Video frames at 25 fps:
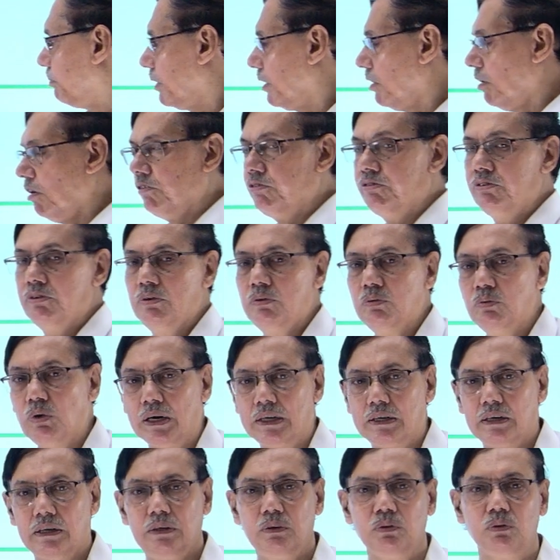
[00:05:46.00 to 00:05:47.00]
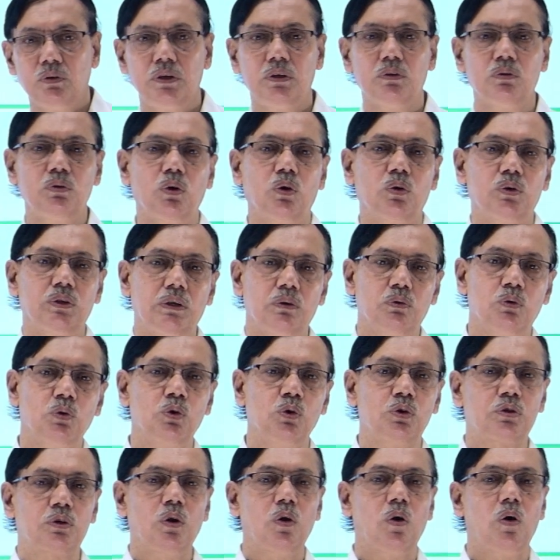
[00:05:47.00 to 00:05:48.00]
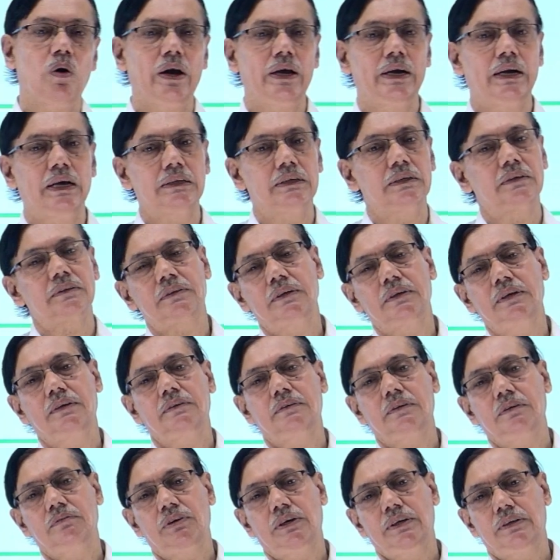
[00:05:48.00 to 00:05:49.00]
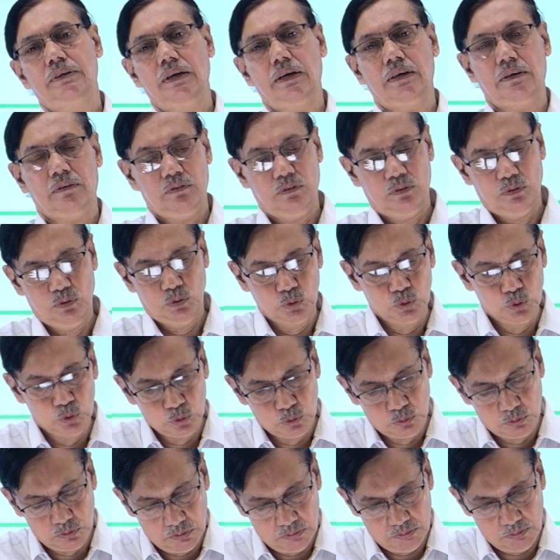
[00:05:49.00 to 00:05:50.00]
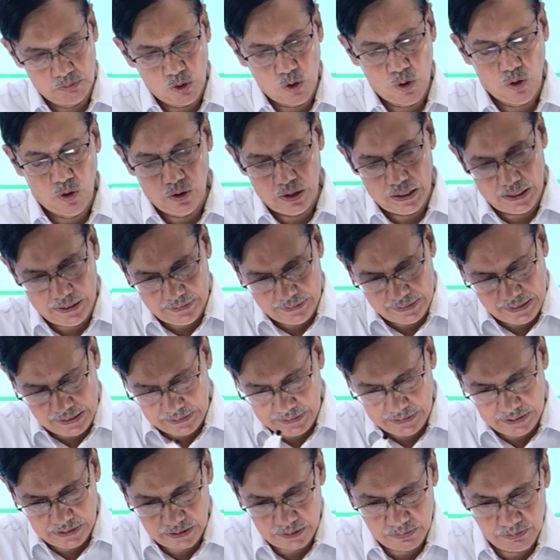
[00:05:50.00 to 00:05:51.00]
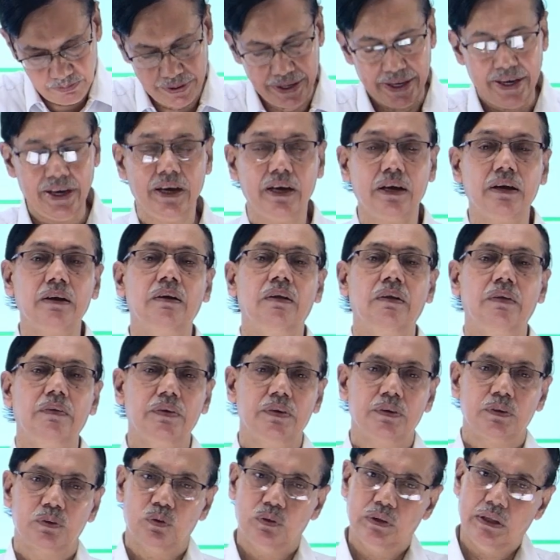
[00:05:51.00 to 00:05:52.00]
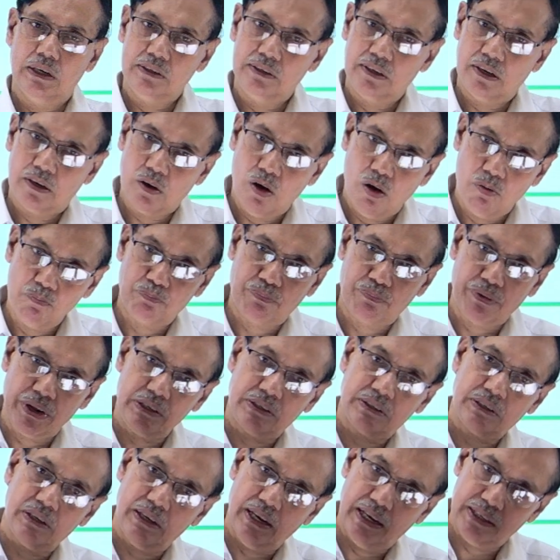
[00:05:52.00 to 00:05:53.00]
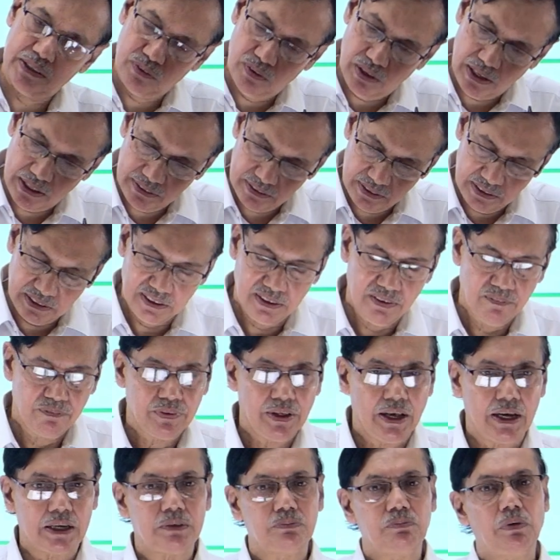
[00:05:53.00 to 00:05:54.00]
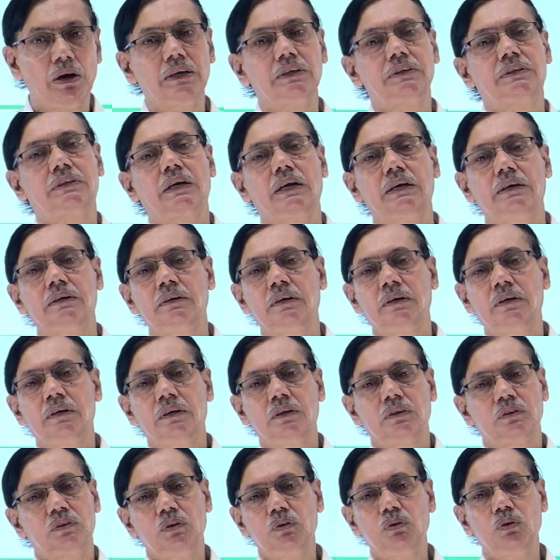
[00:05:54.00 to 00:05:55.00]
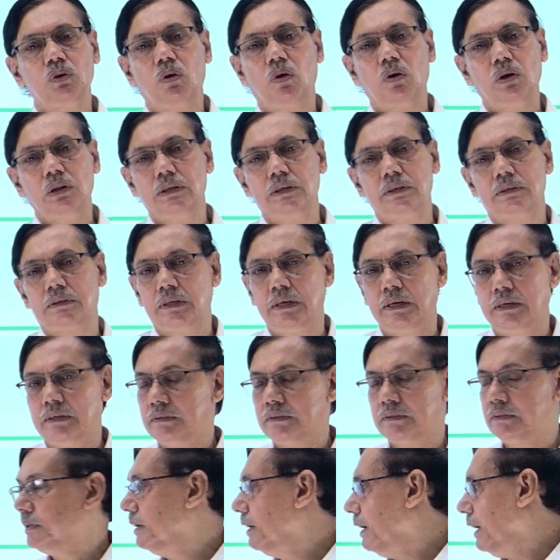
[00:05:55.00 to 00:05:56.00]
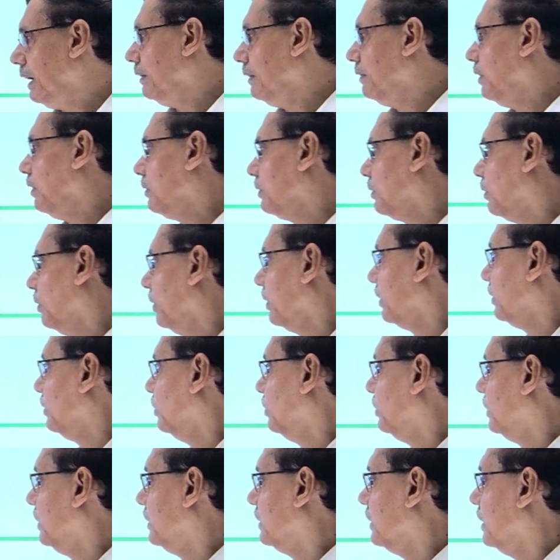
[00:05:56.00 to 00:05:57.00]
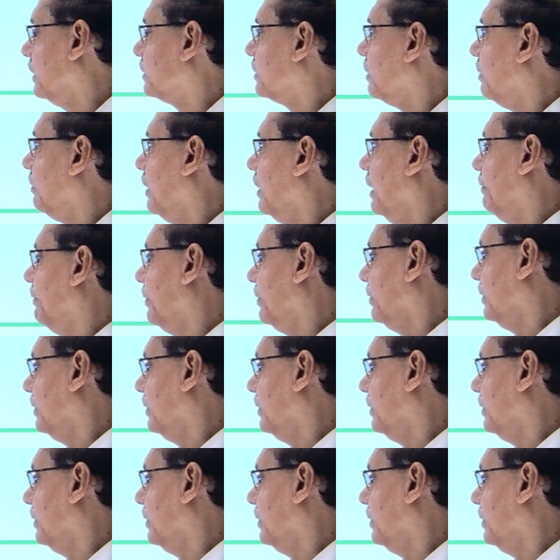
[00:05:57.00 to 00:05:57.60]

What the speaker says: of what you know the Hooke's law and other things. If I take 2 ball and there is a spring, so there is a compression as well as the expansion. So you know all these things. I am not going into details about the